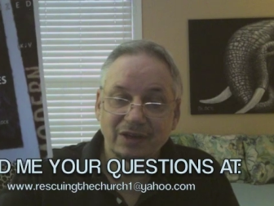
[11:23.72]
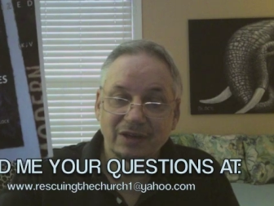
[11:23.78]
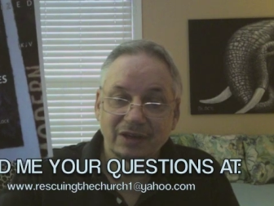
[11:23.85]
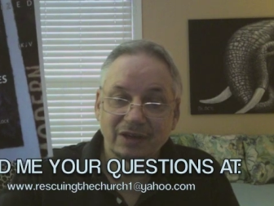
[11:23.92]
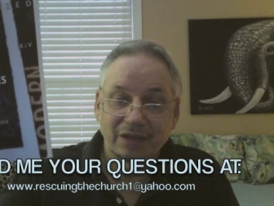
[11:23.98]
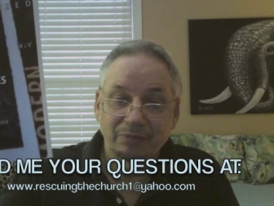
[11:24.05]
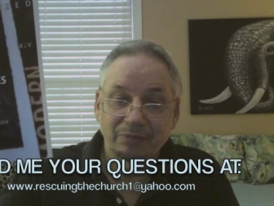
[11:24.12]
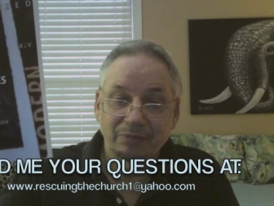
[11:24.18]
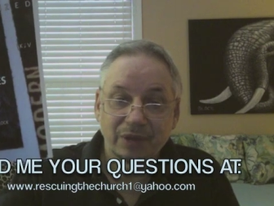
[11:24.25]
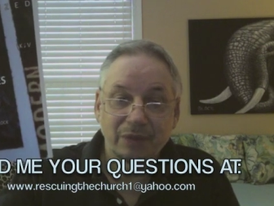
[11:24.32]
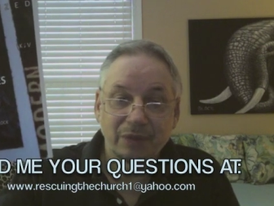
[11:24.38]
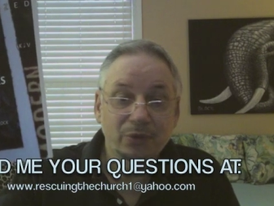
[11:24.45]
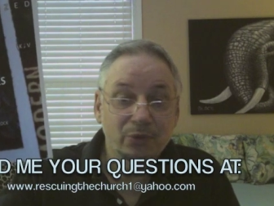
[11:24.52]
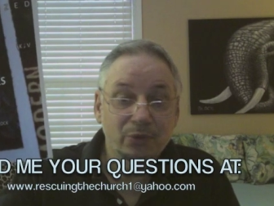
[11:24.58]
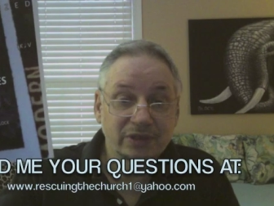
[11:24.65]
And
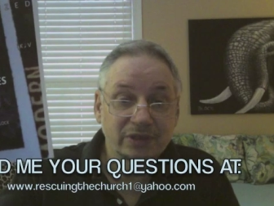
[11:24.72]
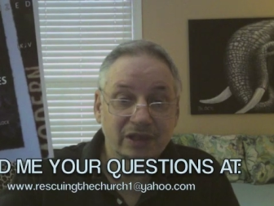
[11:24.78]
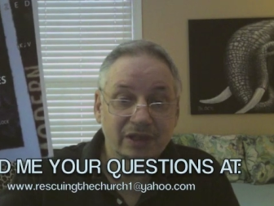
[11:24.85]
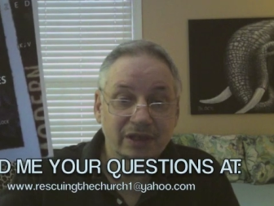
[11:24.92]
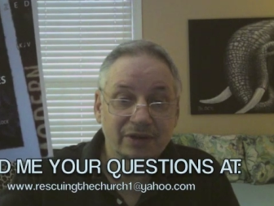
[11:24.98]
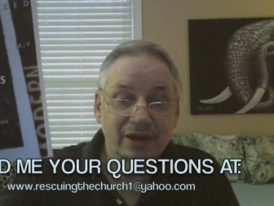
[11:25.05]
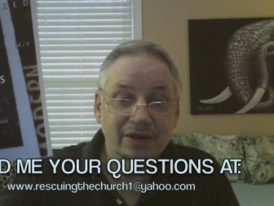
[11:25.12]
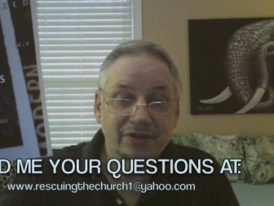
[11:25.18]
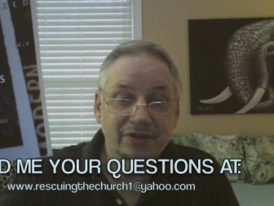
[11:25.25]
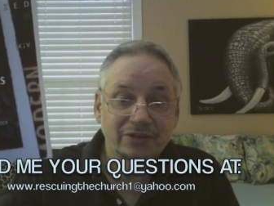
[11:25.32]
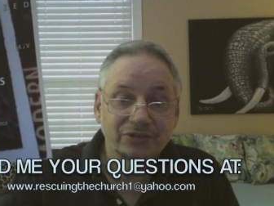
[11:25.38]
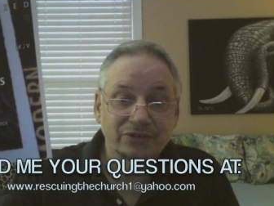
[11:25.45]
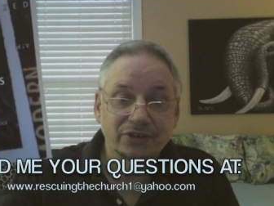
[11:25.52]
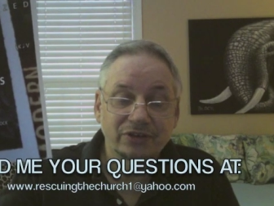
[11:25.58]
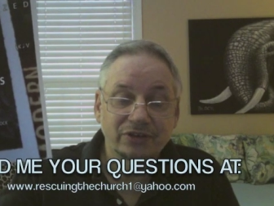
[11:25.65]
people would clear out of their
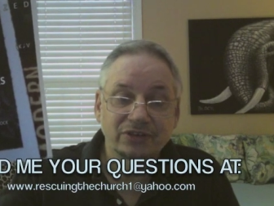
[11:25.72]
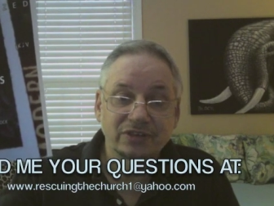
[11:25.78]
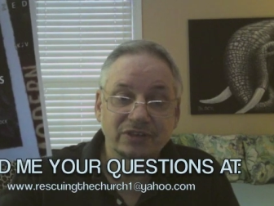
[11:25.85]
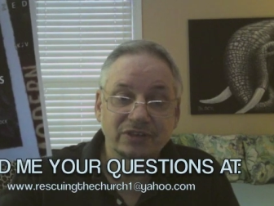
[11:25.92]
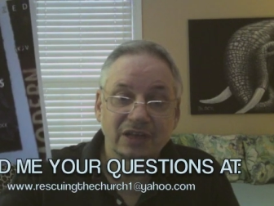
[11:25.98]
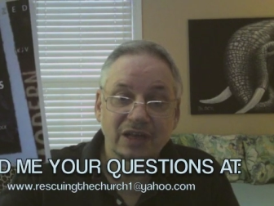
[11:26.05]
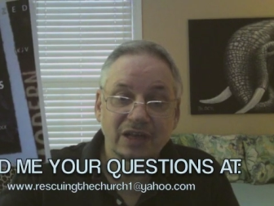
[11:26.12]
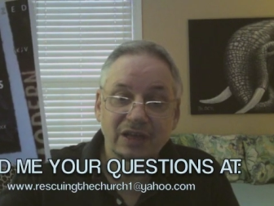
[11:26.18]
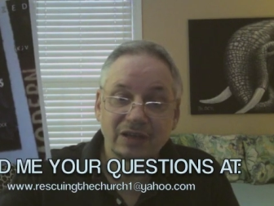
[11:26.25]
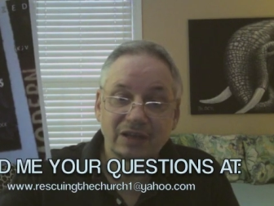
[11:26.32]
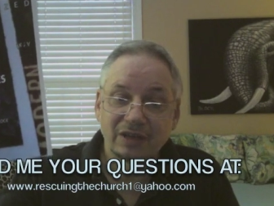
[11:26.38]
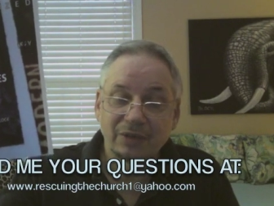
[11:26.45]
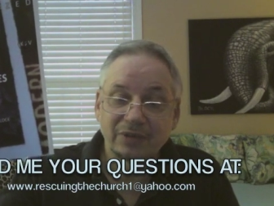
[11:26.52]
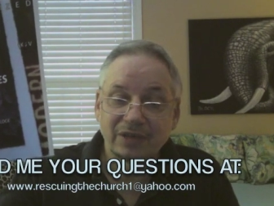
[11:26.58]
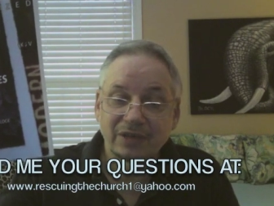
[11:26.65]
churches,
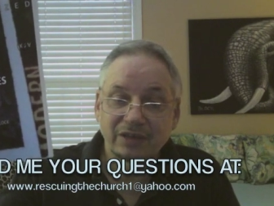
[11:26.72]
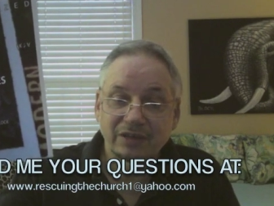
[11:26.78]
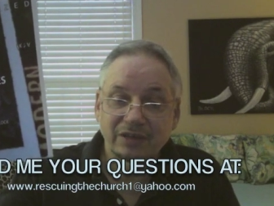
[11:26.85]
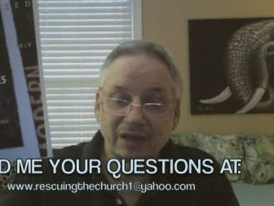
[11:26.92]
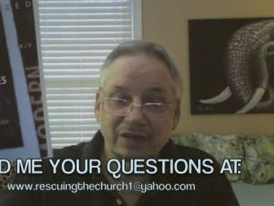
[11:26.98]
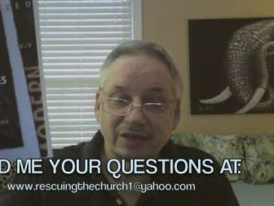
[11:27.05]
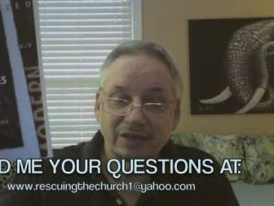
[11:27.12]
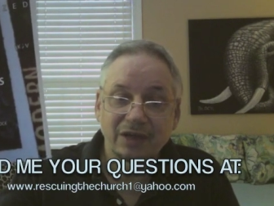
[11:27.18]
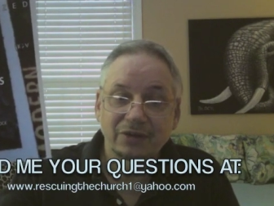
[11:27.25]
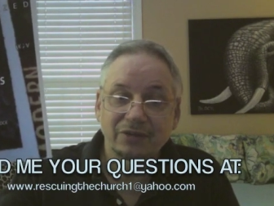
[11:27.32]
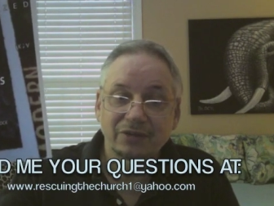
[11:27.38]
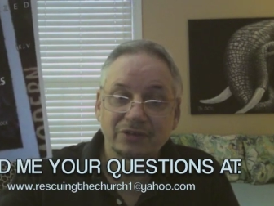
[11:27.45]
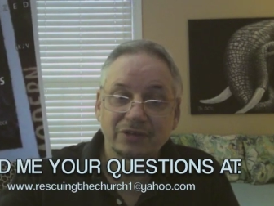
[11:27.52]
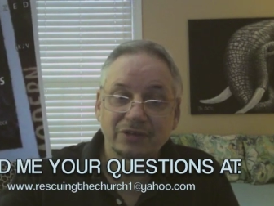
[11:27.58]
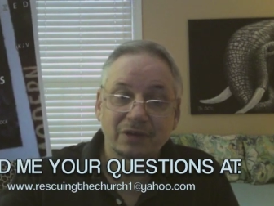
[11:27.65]
they would get kicked out of
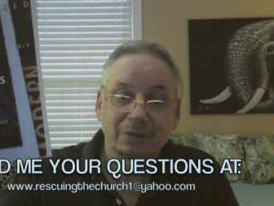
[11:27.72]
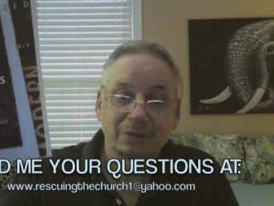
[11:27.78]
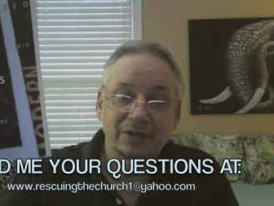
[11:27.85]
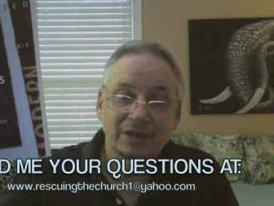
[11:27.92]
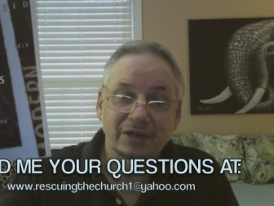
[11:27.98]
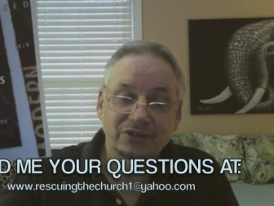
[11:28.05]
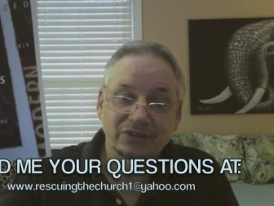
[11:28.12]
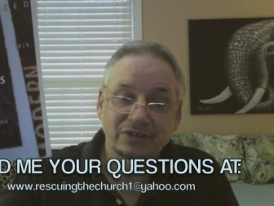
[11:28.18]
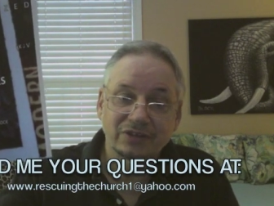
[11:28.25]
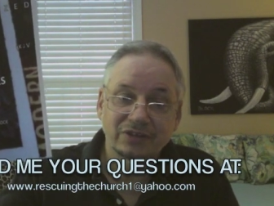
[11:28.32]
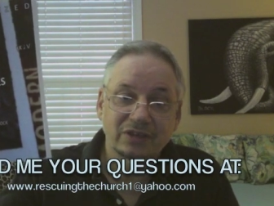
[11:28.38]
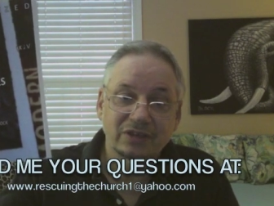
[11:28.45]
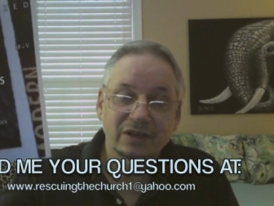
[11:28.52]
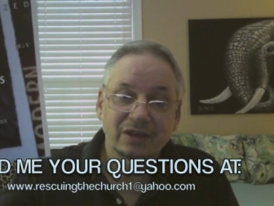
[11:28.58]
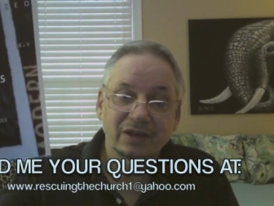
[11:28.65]
their
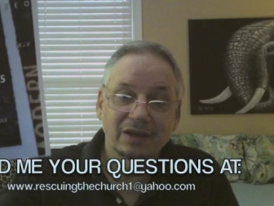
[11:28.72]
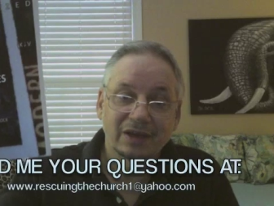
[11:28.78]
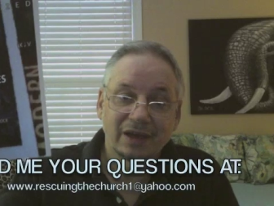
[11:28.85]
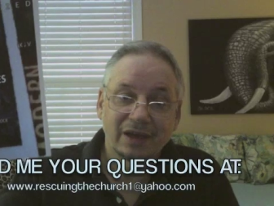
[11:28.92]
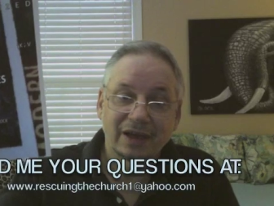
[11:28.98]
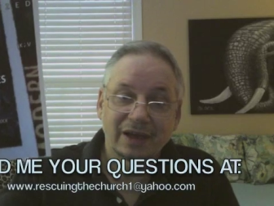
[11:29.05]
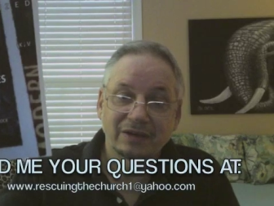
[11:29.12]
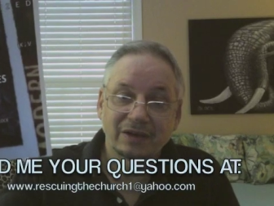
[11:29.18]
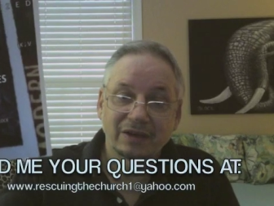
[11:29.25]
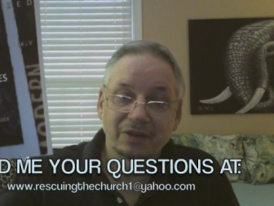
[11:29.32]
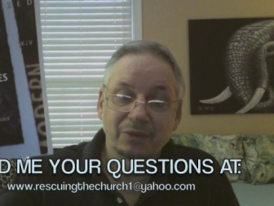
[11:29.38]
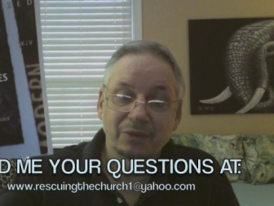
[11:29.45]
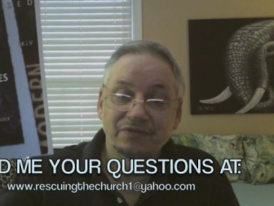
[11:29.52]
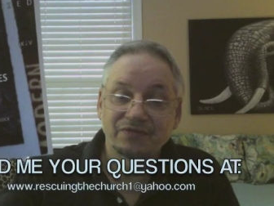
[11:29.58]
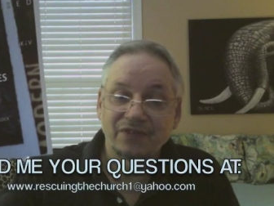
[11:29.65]
denominations, and
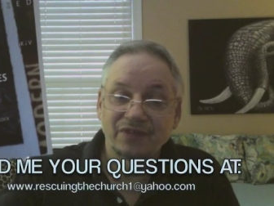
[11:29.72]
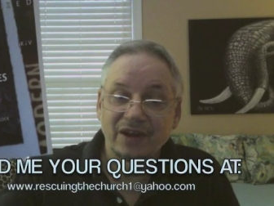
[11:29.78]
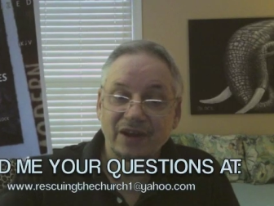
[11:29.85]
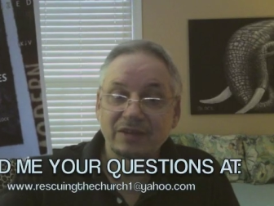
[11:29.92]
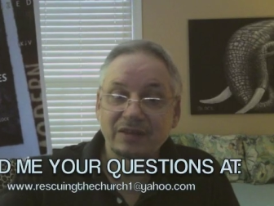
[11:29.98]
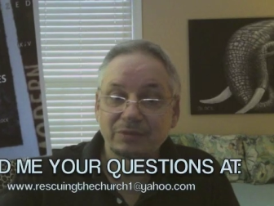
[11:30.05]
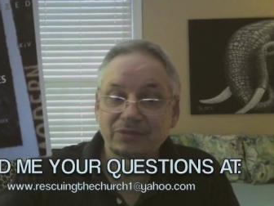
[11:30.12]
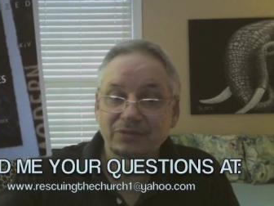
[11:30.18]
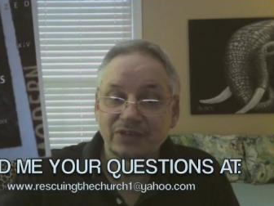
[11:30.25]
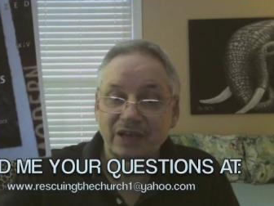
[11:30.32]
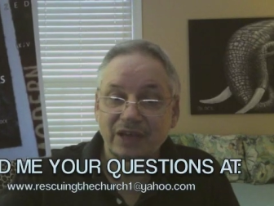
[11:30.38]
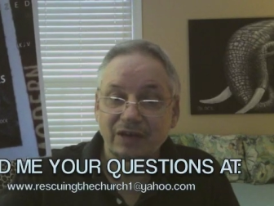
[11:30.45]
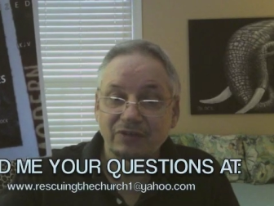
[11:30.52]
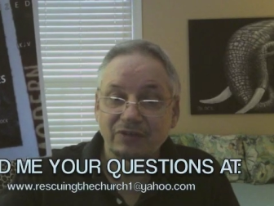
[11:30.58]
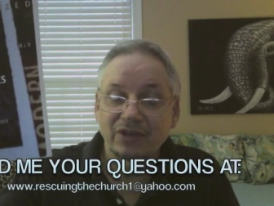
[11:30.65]
they would find
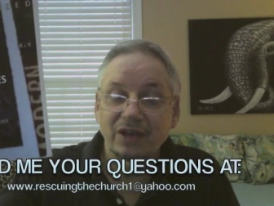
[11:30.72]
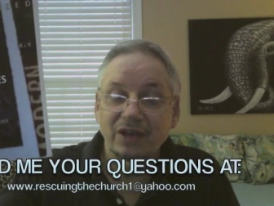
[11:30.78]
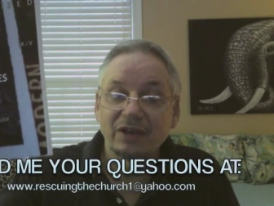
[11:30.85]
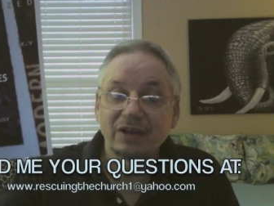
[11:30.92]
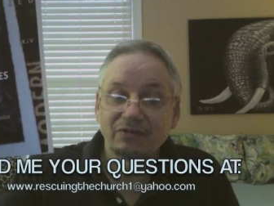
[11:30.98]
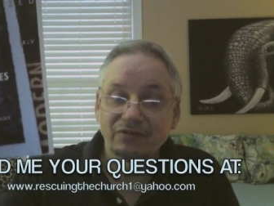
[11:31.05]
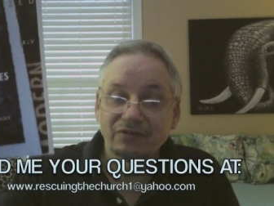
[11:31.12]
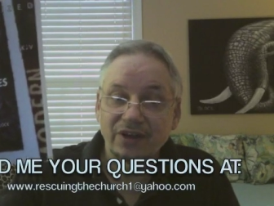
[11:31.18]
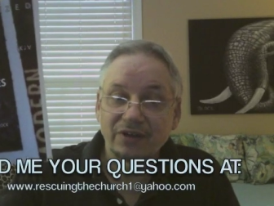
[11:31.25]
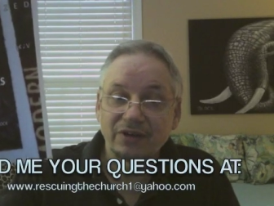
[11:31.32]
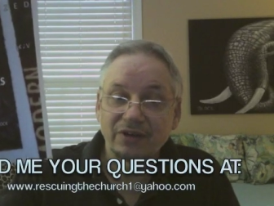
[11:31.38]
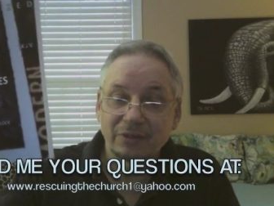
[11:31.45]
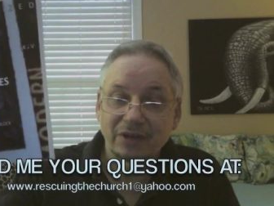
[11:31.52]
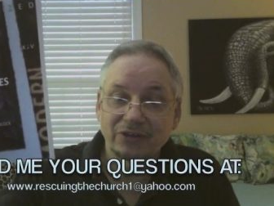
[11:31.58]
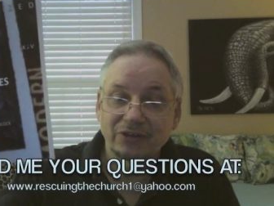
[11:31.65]
themselves very
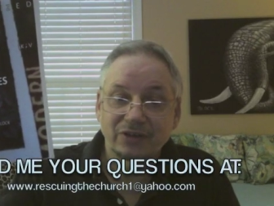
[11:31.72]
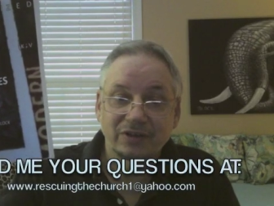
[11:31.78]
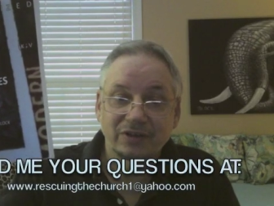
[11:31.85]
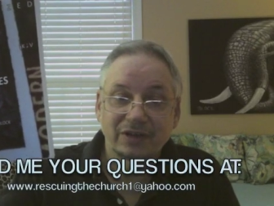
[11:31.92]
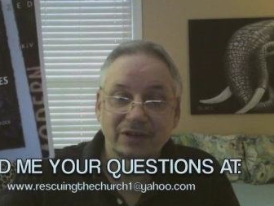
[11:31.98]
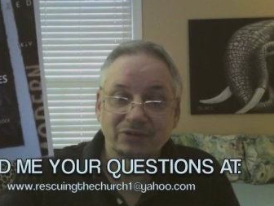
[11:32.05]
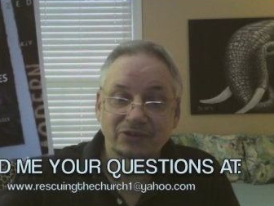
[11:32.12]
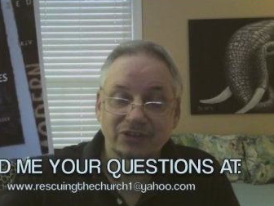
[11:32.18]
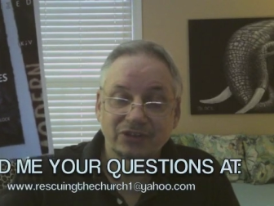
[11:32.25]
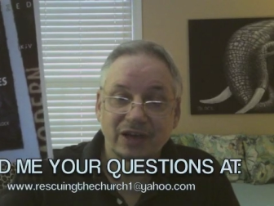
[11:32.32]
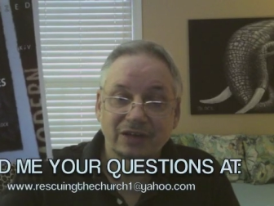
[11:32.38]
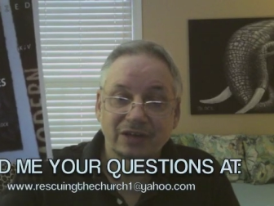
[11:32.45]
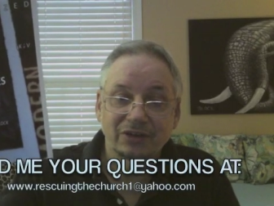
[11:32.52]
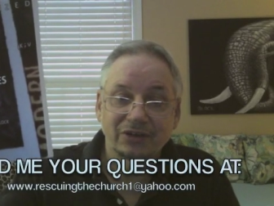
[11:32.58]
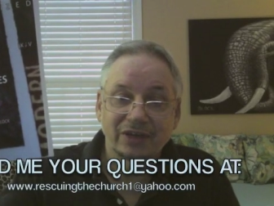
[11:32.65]
much on the
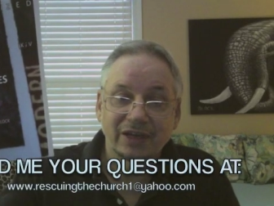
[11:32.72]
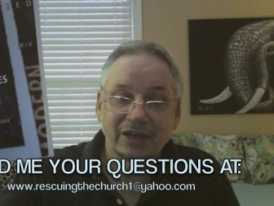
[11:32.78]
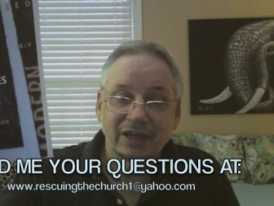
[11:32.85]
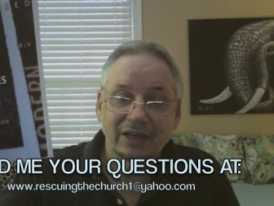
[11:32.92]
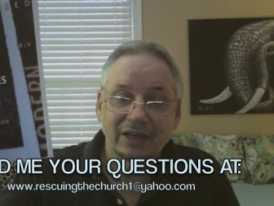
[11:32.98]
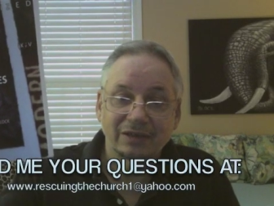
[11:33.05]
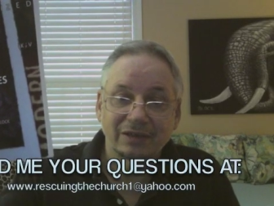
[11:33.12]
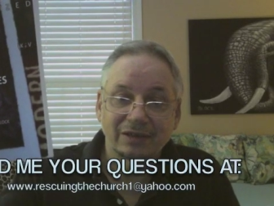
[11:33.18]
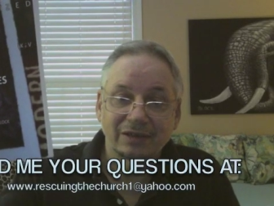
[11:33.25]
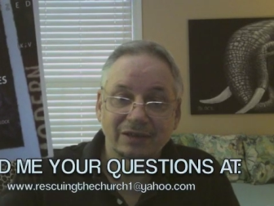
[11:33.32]
outside looking in.